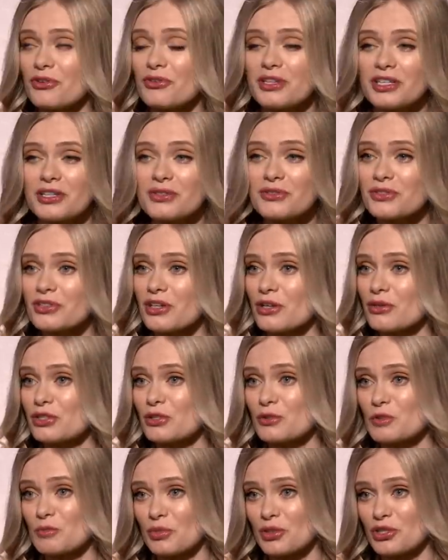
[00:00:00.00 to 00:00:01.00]
30 years ago,
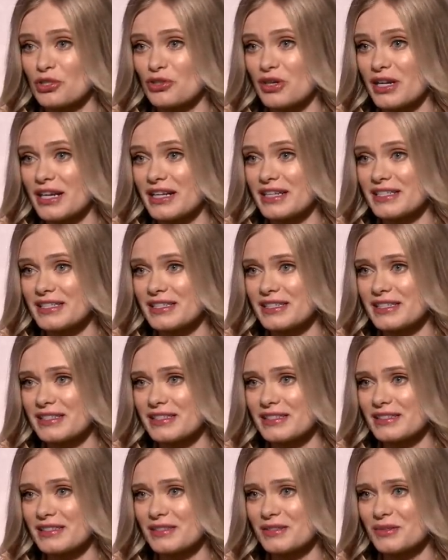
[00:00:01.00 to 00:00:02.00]
she was portrayed as
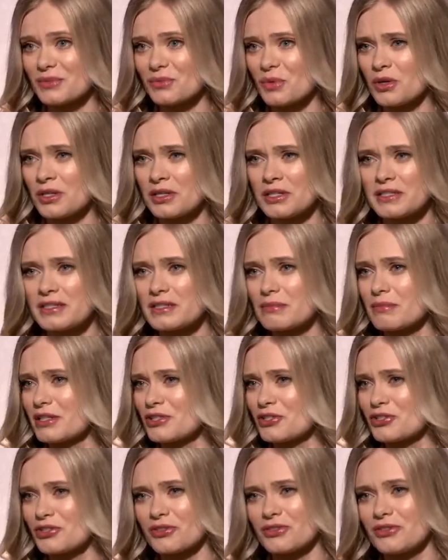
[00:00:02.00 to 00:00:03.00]
this
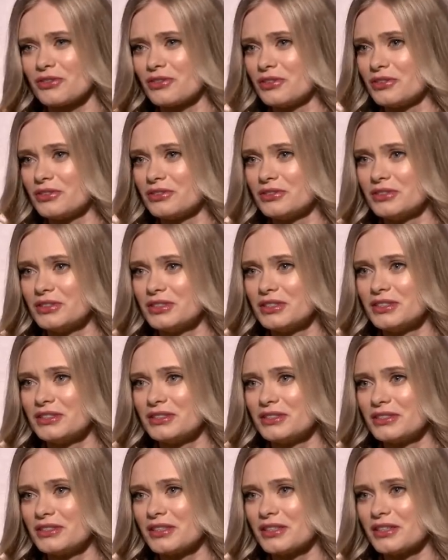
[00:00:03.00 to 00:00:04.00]
one-dimensional
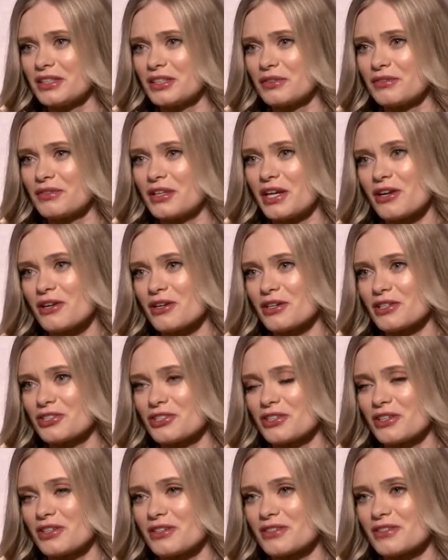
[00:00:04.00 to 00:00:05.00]
kind of caricature.